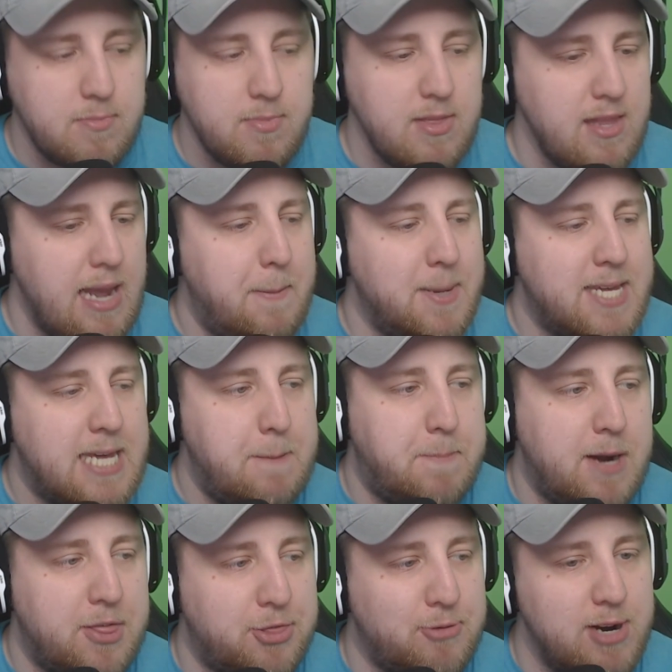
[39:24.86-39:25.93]
I'm going to keep
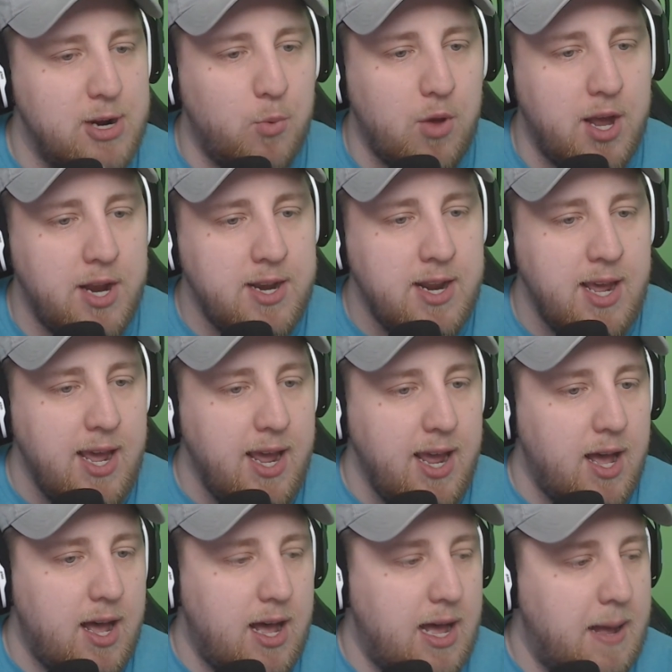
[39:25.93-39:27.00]
it at 3-1.
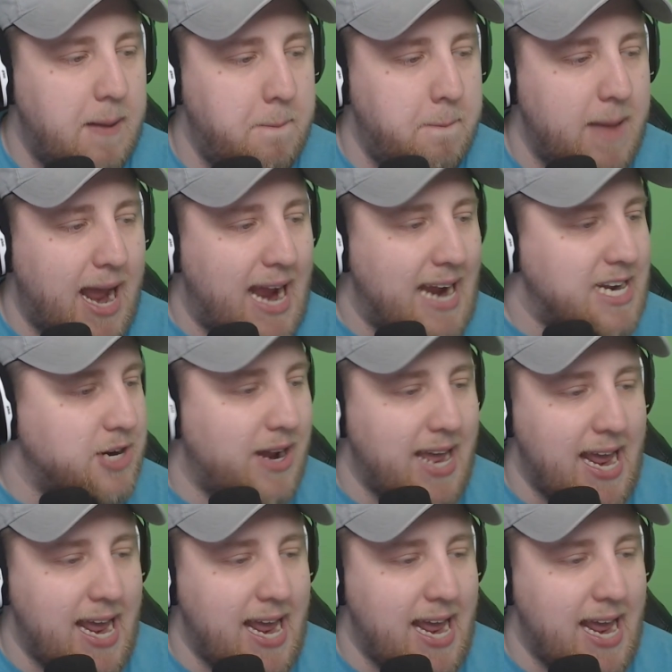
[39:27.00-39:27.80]
I